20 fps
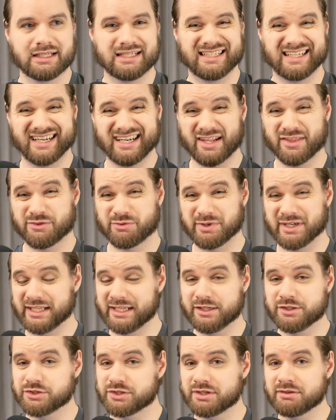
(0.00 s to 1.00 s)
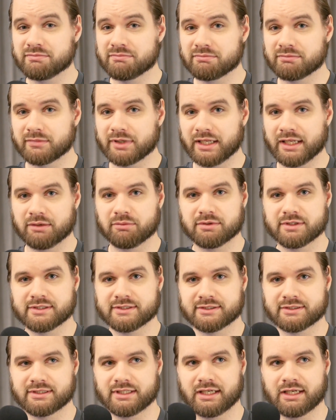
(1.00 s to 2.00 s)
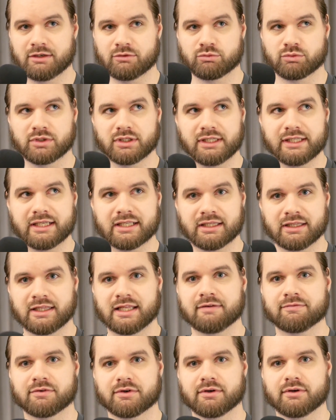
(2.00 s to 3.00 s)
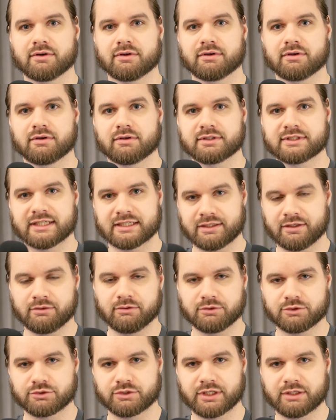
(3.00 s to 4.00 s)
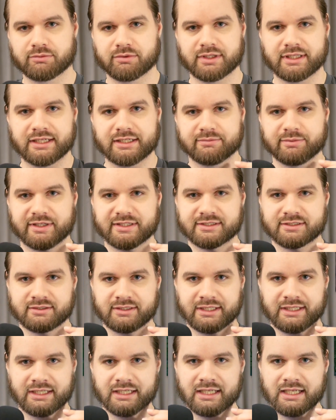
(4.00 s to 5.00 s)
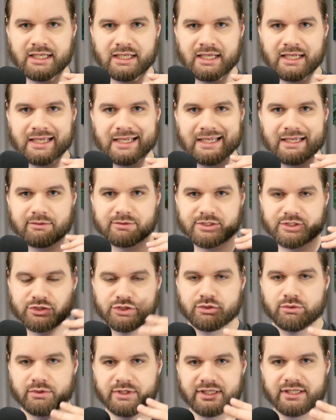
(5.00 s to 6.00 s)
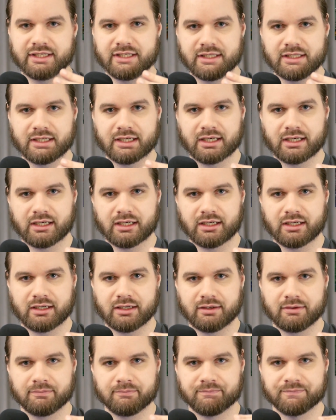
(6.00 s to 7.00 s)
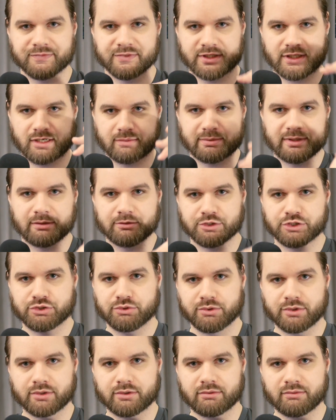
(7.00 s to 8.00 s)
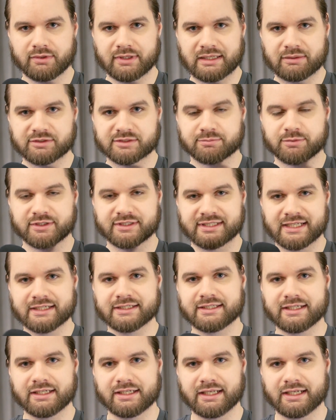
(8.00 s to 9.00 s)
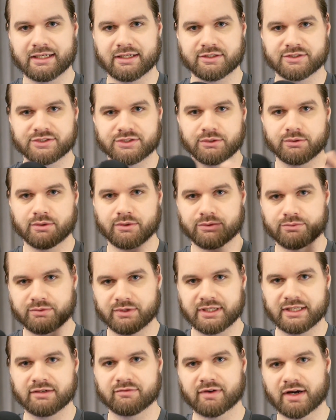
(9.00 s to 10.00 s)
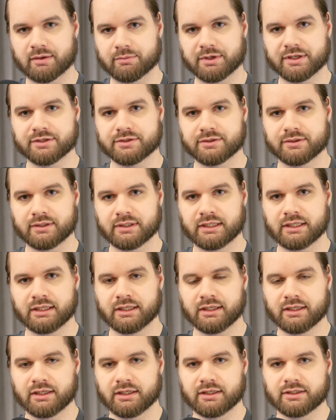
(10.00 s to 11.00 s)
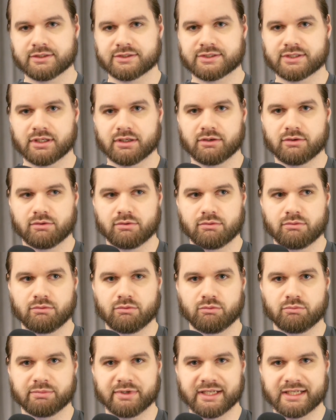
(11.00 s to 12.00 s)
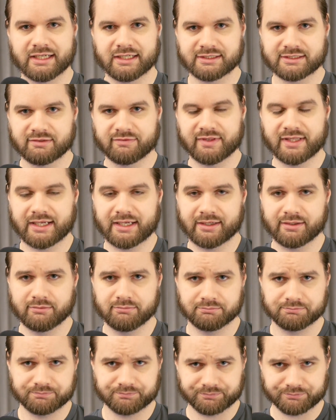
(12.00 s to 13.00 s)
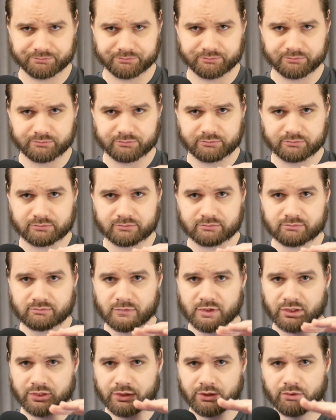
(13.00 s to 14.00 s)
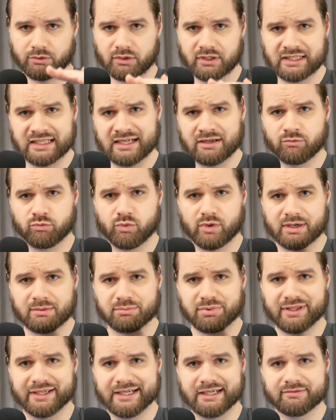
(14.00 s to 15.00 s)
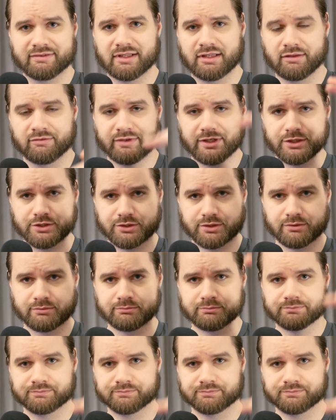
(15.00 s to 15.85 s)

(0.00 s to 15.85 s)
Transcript: not a 3D engine. It was a really clever technical trick where they basically, it was a 2D top-down shooter that was presented in a pseudo 3D environment. So because of that, you could only have one plane of elevation.